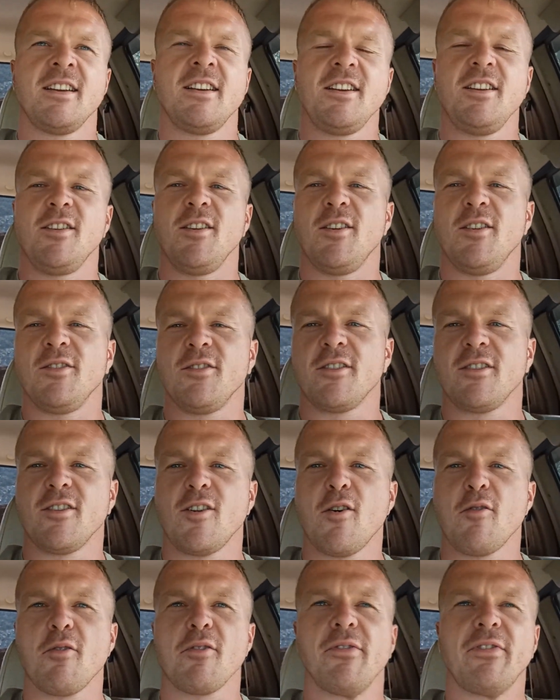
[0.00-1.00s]
you know, the
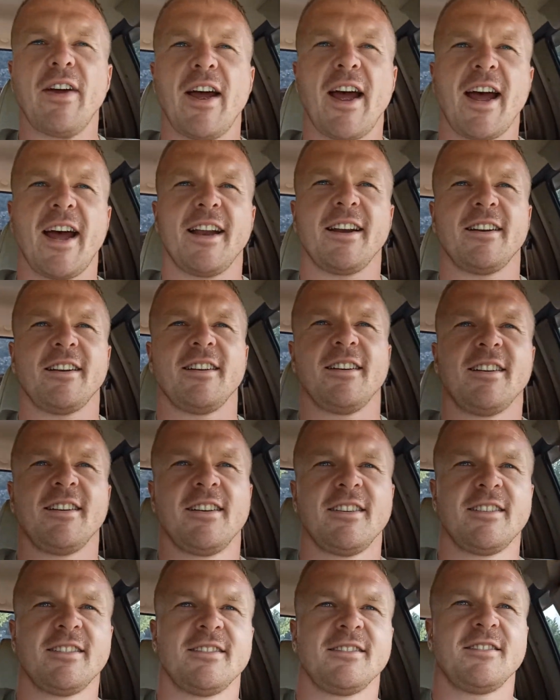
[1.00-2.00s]
lower fat and the
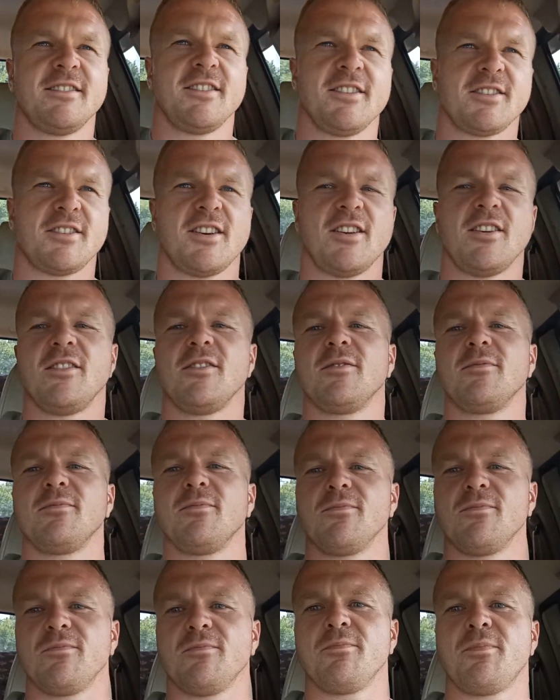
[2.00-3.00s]
just
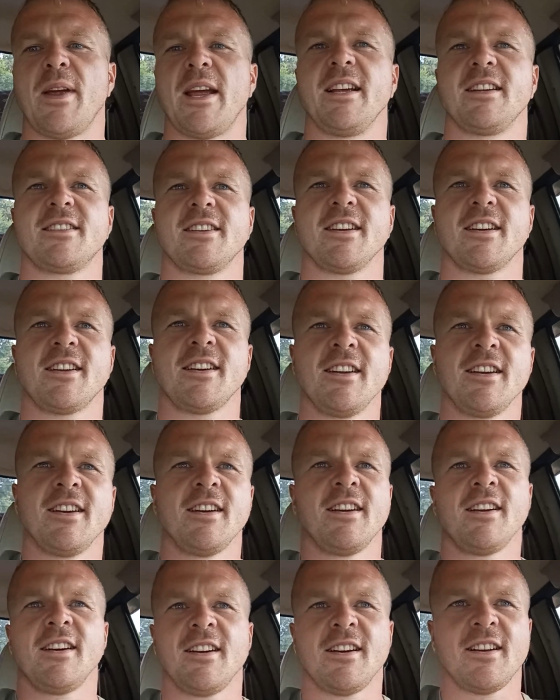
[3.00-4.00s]
basic
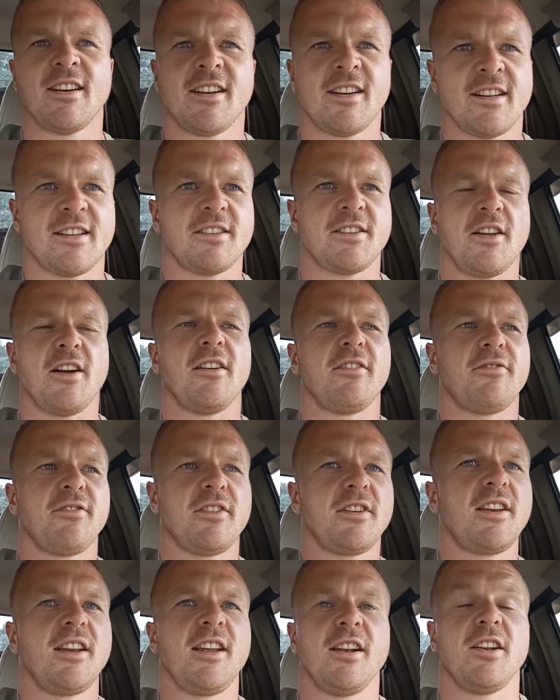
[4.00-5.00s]
stuff.
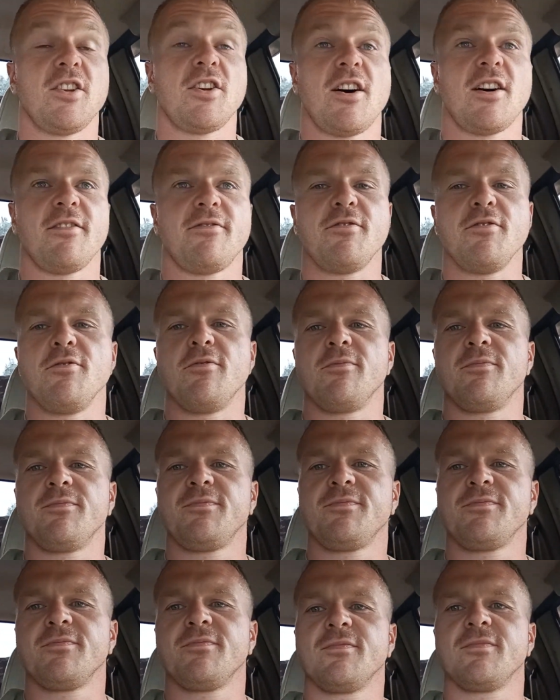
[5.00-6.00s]
You can eat a lot of food,
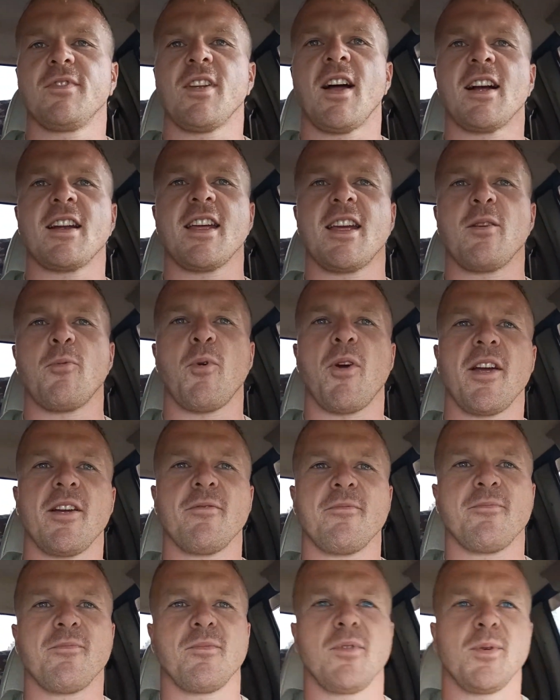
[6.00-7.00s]
not gain weight.